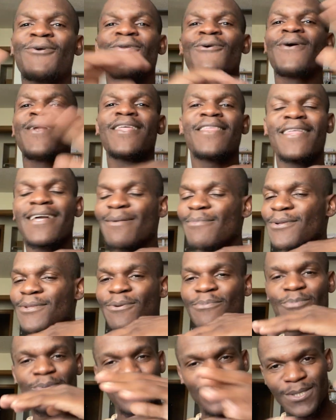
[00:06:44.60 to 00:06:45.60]
know anything about their
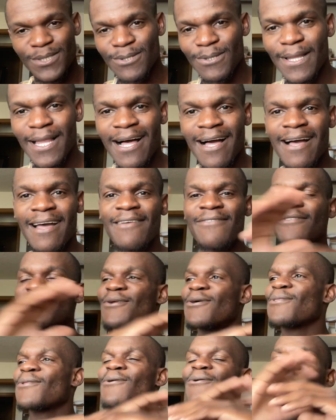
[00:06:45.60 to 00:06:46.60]
personal life. You
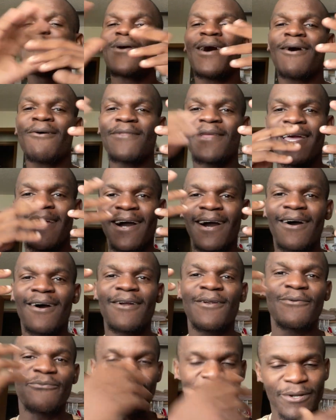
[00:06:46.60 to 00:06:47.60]
don't know how they are
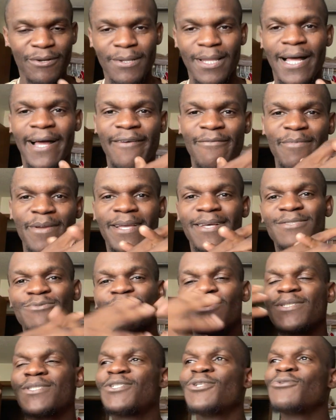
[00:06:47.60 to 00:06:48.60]
in real life, because
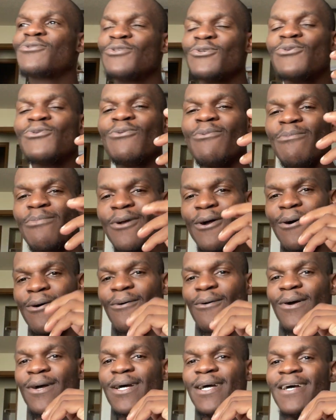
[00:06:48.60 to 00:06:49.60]
once you do,
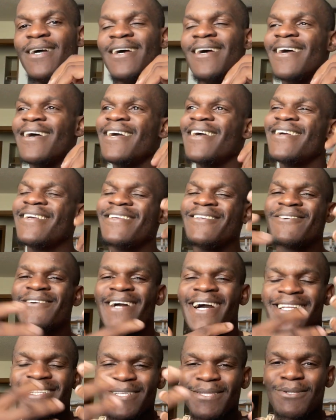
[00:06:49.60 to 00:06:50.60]
bro, you
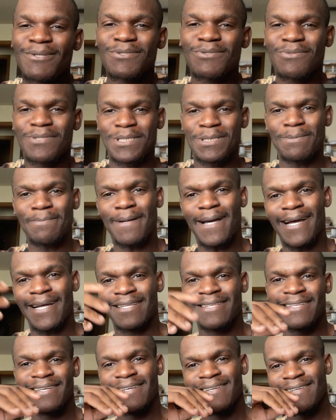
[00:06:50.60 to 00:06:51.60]
kind of lose
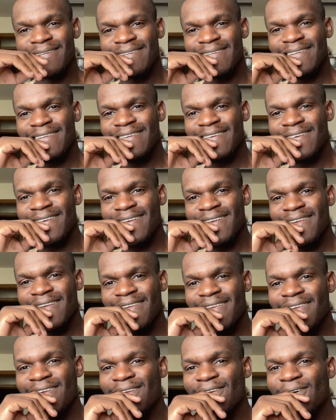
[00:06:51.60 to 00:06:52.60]
respect.
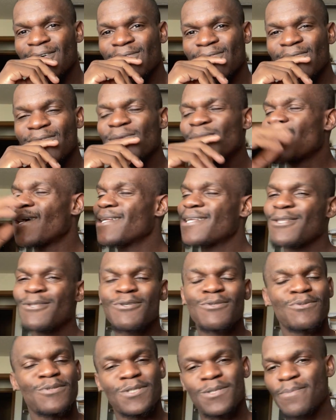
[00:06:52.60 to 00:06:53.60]
You kind of
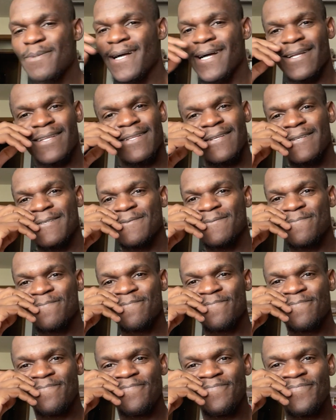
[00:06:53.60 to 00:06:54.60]
lose respect.
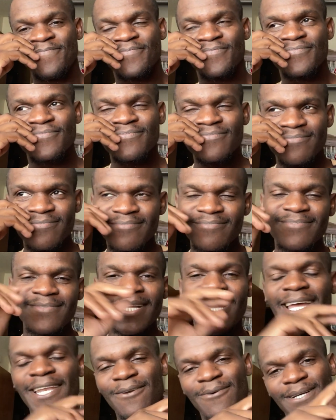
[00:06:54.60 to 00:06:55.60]

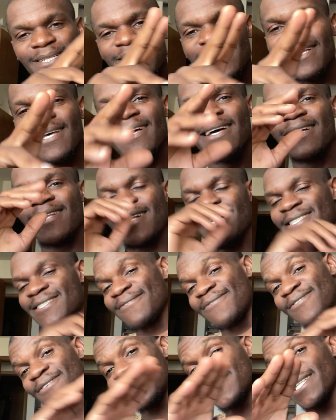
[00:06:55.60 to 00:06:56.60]
Anyways, that's the
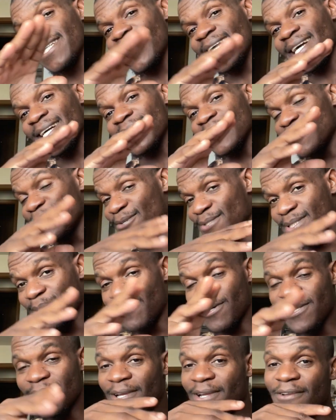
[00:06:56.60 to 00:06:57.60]
first thing I kind of noticed
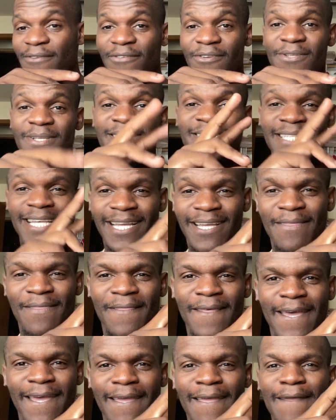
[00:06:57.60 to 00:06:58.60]
about the interview. The second
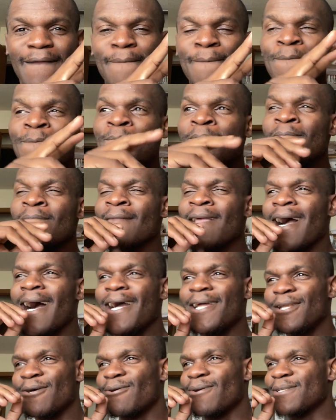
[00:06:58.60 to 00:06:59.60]
thing
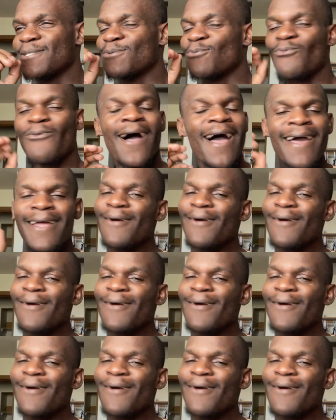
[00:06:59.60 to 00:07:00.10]
I noticed right